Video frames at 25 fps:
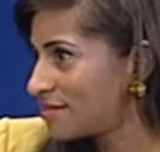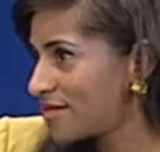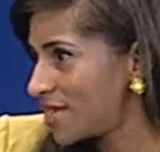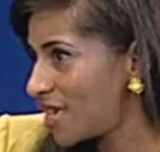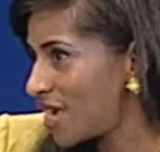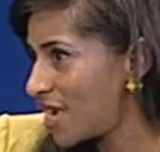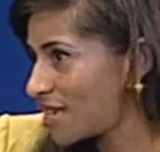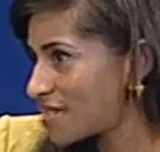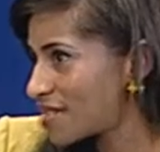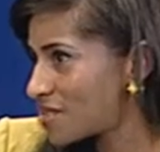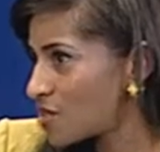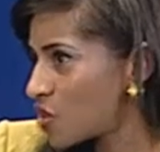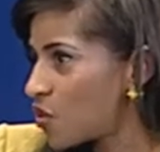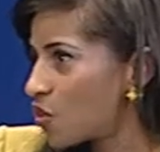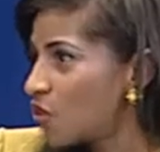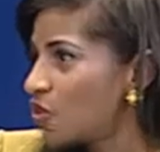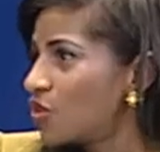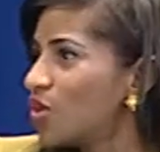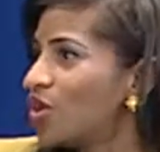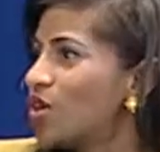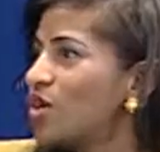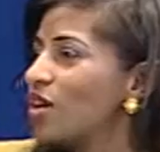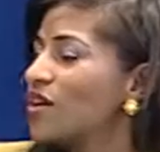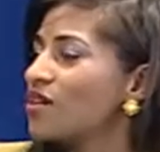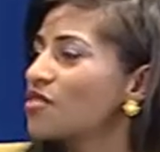Yes,
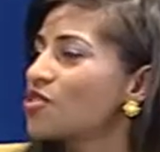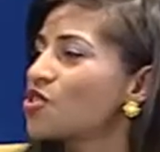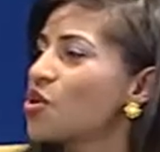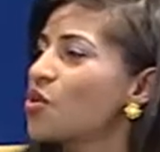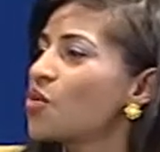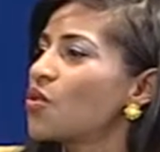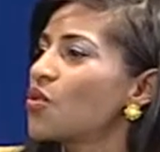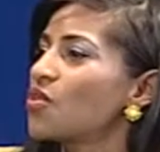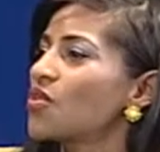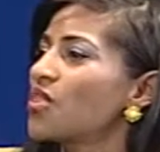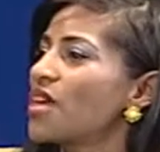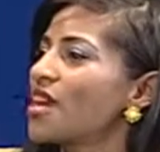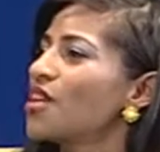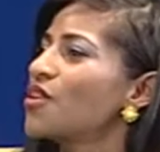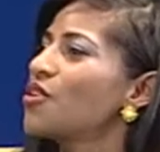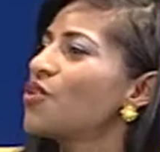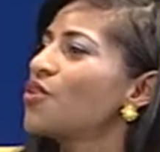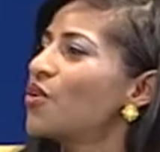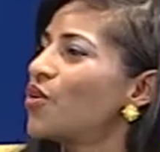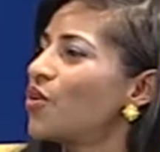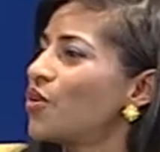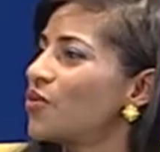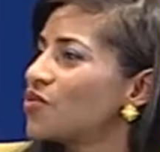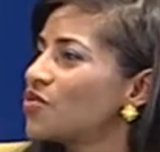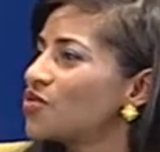so there you
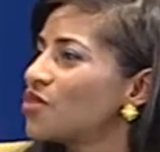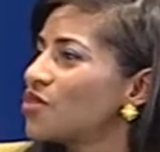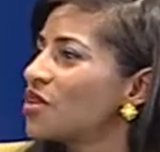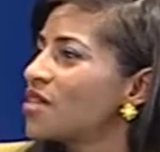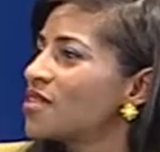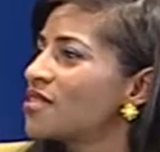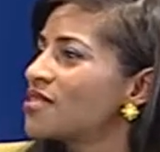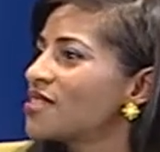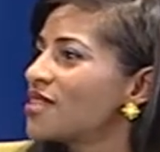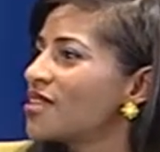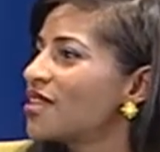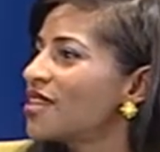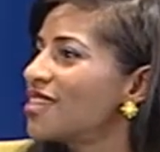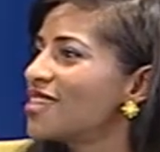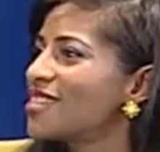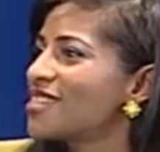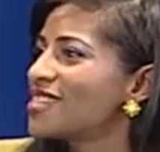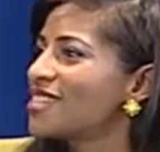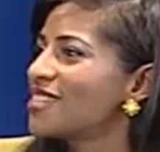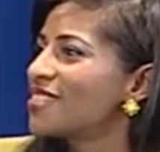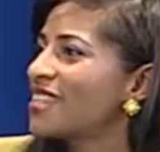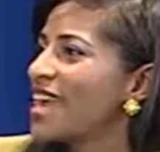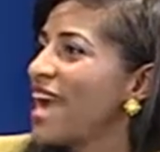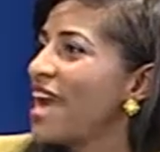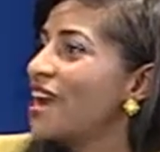go. So it's
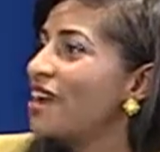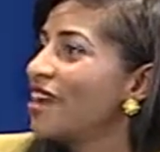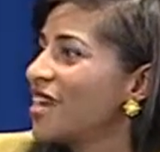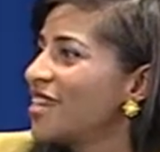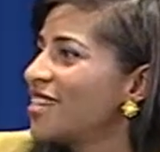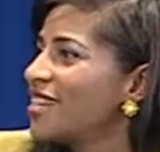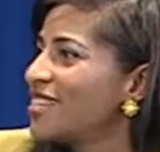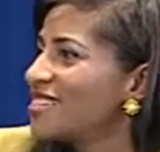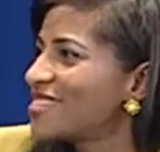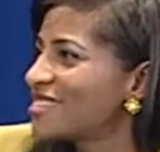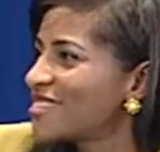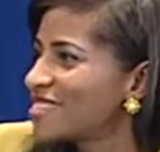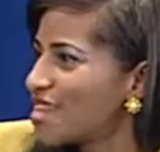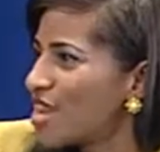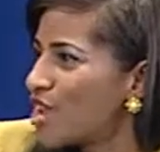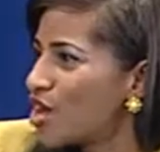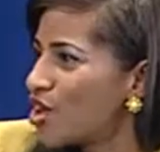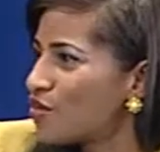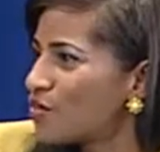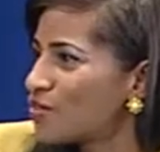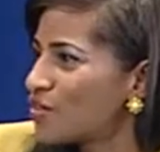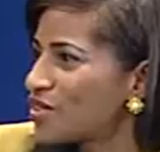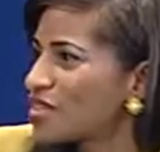that in itself.